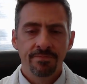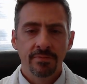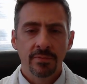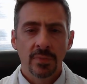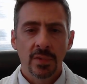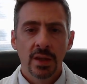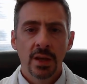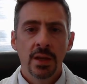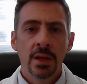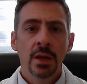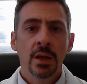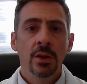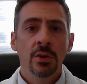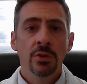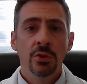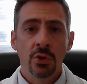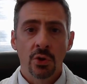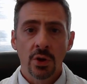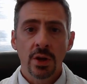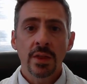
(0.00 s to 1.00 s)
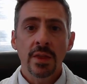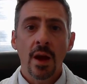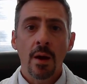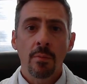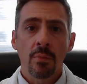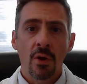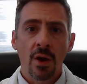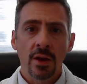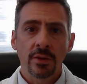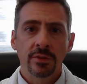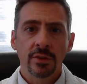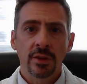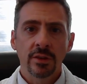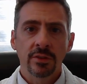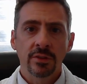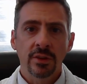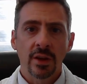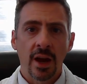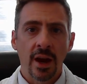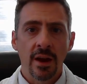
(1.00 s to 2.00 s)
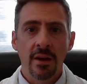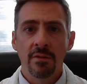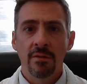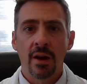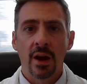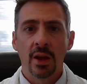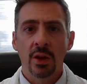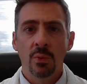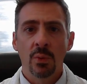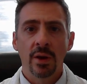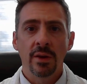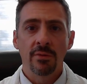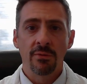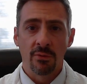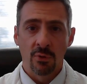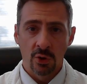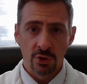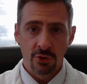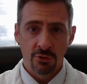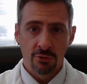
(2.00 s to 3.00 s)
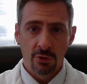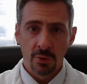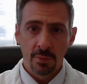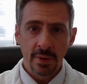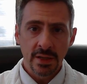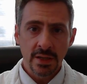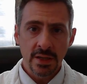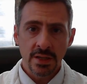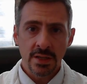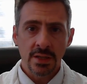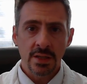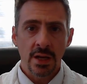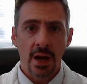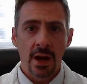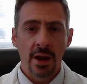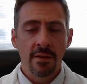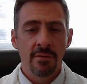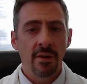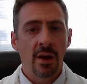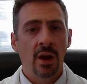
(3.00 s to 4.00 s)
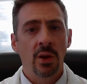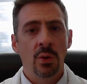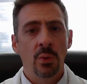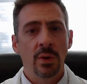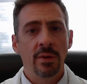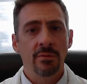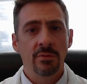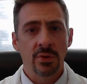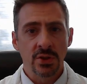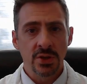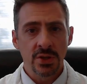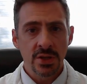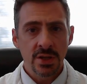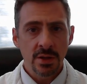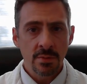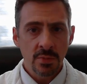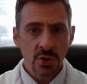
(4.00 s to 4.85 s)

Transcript: During that process, I evaluate for droopiness, I evaluate for symmetry,